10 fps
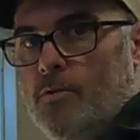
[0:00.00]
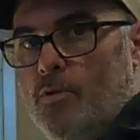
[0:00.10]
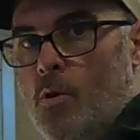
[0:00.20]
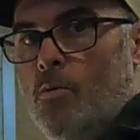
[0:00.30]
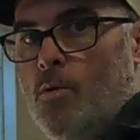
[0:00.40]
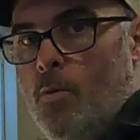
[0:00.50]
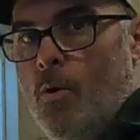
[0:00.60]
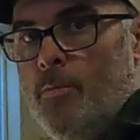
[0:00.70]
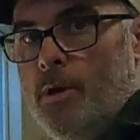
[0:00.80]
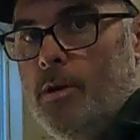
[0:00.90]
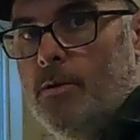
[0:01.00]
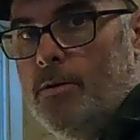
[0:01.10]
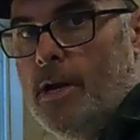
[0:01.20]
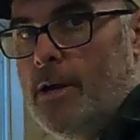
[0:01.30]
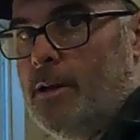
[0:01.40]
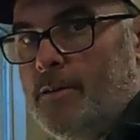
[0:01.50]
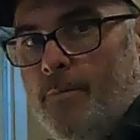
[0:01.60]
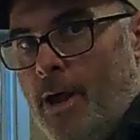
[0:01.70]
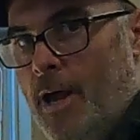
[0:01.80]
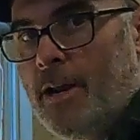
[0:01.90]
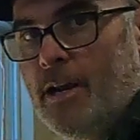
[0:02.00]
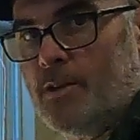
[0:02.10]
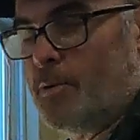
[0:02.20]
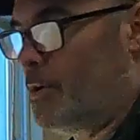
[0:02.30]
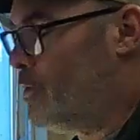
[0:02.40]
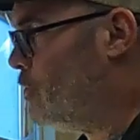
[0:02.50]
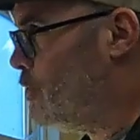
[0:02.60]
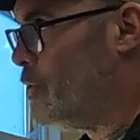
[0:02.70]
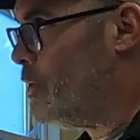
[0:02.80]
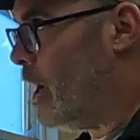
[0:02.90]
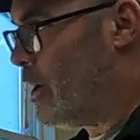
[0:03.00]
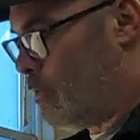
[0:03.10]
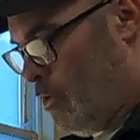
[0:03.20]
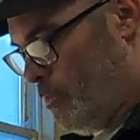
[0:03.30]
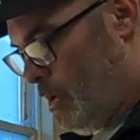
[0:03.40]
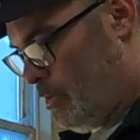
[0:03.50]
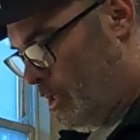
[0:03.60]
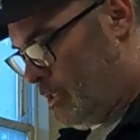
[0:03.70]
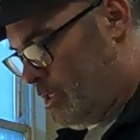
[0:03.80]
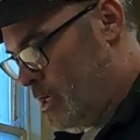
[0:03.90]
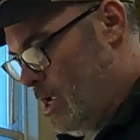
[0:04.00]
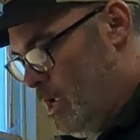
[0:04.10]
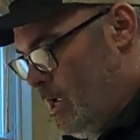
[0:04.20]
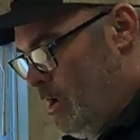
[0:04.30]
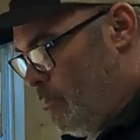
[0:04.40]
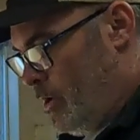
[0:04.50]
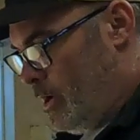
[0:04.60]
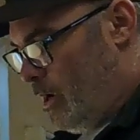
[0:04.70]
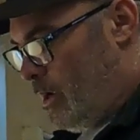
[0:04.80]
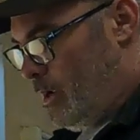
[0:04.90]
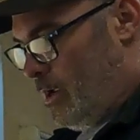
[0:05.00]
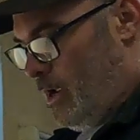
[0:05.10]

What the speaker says: don't quote me, okay, because I'm not an expert. Do not quote me, please. But